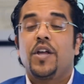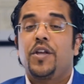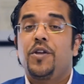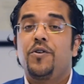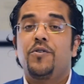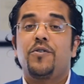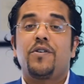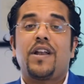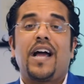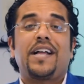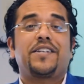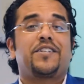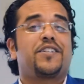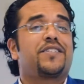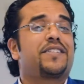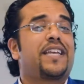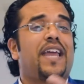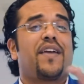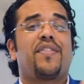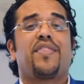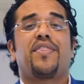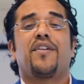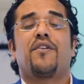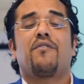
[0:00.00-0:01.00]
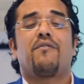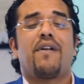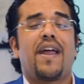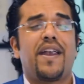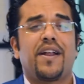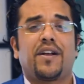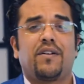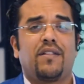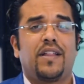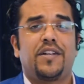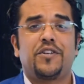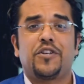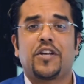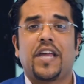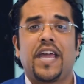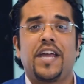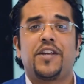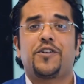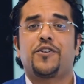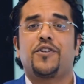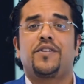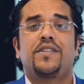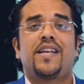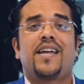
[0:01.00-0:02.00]
You do not just get theoretical
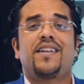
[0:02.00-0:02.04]
education.